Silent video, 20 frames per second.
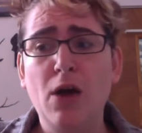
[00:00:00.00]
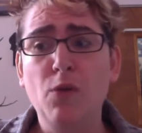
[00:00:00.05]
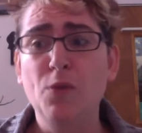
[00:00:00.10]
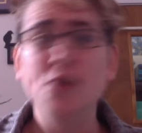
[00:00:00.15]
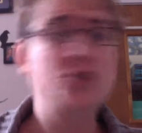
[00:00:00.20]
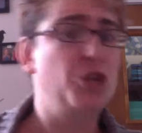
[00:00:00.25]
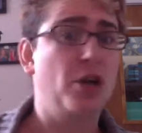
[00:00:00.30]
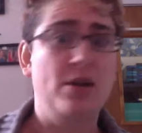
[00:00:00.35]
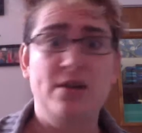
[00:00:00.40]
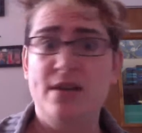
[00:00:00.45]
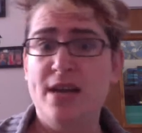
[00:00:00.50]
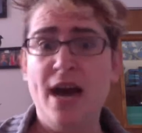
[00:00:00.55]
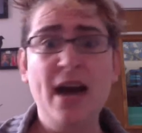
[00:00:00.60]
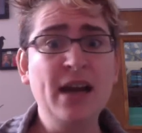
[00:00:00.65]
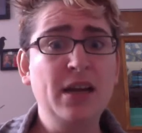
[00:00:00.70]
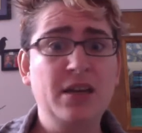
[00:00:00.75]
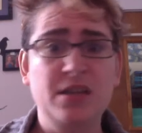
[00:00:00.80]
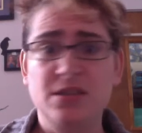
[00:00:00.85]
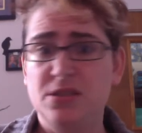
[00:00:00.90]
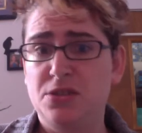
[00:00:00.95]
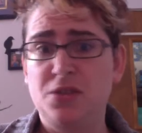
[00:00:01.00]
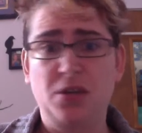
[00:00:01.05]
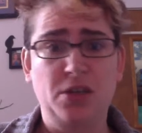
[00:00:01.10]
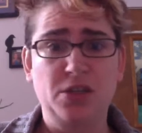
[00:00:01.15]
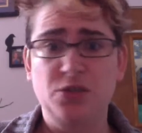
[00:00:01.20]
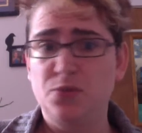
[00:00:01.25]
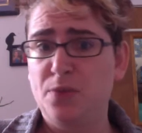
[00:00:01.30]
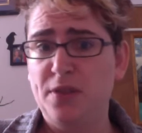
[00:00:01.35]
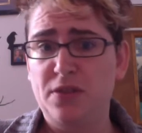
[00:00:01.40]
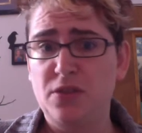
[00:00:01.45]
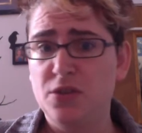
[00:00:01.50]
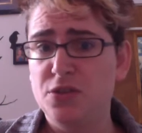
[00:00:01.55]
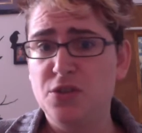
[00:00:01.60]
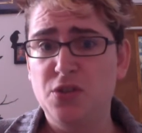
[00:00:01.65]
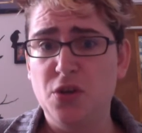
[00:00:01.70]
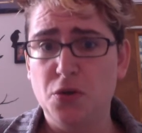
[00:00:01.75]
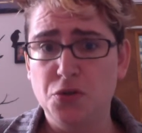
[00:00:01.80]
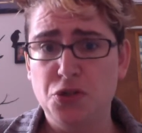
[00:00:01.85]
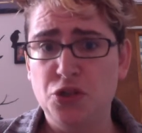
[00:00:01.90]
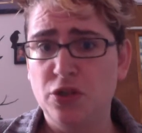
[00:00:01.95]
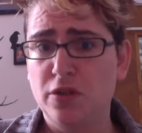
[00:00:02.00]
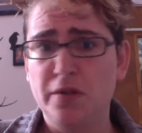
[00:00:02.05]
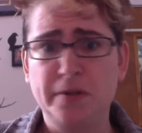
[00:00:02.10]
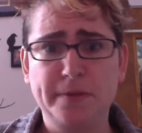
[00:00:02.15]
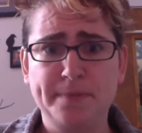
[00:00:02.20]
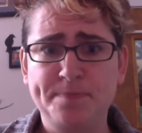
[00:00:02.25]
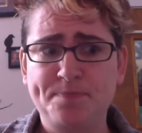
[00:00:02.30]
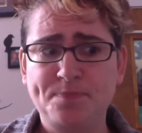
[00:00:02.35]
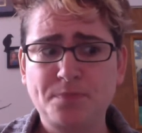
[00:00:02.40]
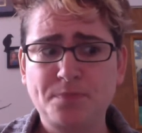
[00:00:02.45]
which are not concerned with the social